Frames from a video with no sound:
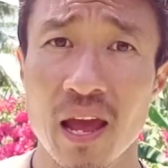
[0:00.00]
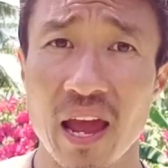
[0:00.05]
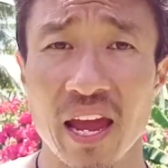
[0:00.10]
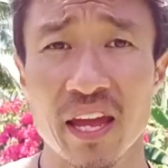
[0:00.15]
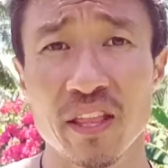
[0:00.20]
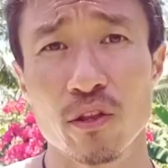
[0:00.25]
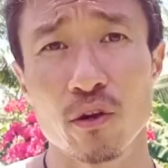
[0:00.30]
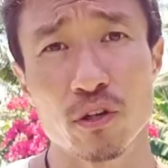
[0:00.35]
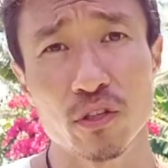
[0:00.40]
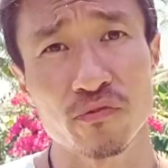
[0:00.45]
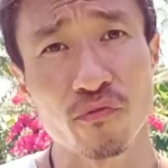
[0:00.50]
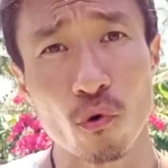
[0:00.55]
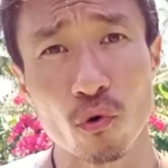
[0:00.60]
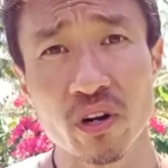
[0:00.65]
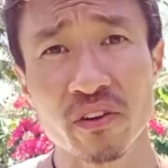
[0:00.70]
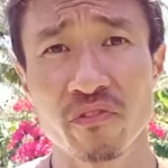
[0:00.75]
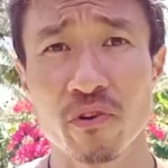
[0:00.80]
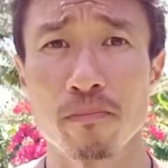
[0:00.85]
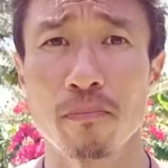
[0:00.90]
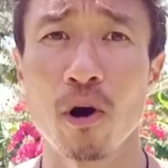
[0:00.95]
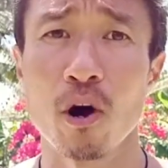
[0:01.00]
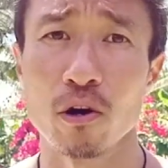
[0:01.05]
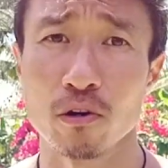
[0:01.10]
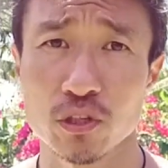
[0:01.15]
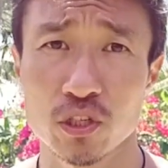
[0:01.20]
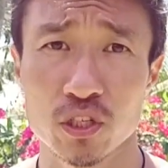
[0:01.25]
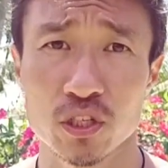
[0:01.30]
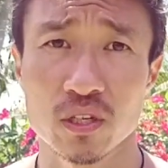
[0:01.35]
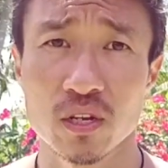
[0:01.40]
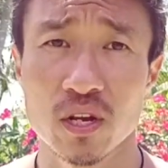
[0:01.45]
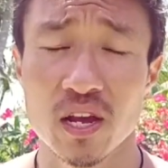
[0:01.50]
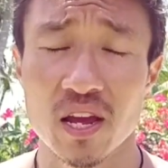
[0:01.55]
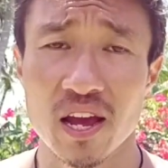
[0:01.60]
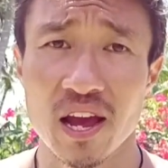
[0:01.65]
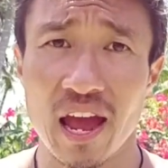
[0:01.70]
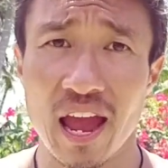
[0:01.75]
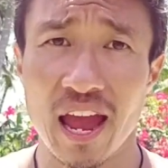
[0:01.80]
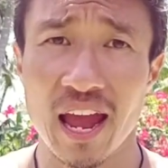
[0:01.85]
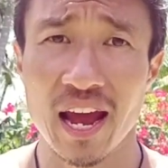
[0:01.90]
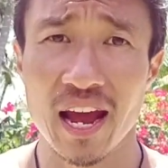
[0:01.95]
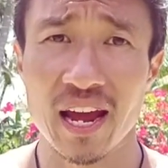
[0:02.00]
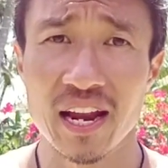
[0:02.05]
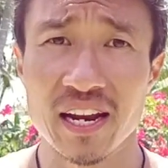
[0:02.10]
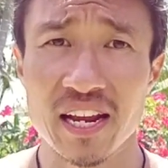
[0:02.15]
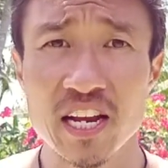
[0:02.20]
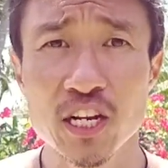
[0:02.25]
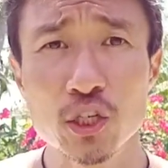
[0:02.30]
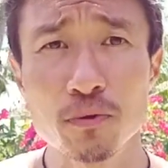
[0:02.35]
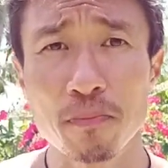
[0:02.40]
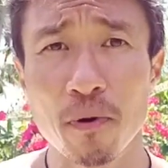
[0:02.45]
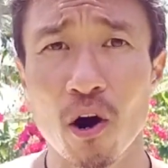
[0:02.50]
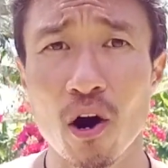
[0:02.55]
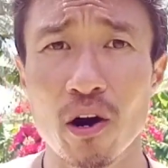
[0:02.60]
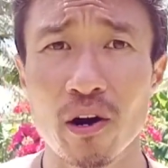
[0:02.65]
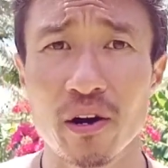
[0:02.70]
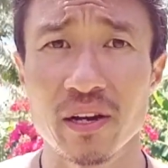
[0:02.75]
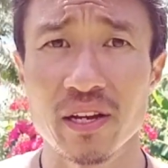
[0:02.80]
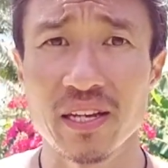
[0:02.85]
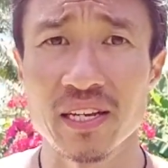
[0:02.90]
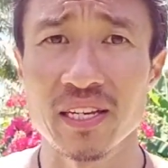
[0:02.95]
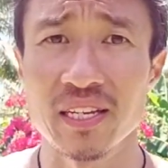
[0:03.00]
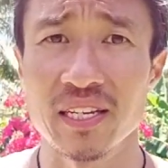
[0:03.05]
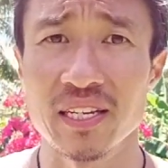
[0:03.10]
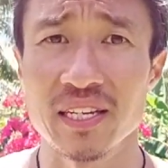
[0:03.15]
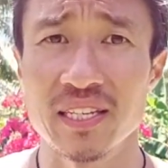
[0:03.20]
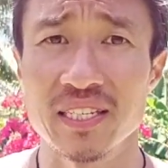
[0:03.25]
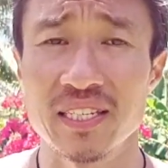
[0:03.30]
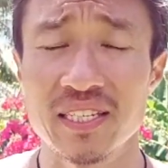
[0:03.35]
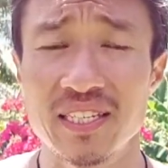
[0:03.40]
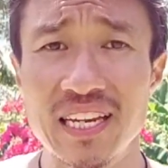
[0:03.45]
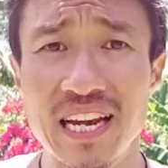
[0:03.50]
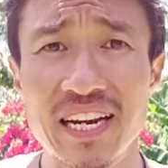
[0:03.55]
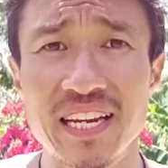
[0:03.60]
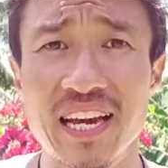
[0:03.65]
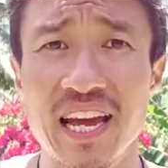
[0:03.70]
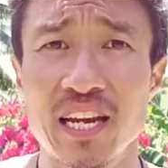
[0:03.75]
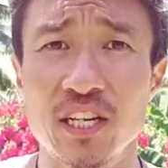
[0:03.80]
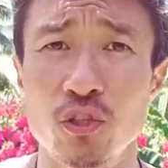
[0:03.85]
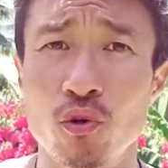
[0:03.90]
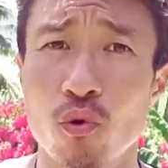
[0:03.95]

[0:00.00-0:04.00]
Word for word: And there's 4 different parts, and each part is dedicated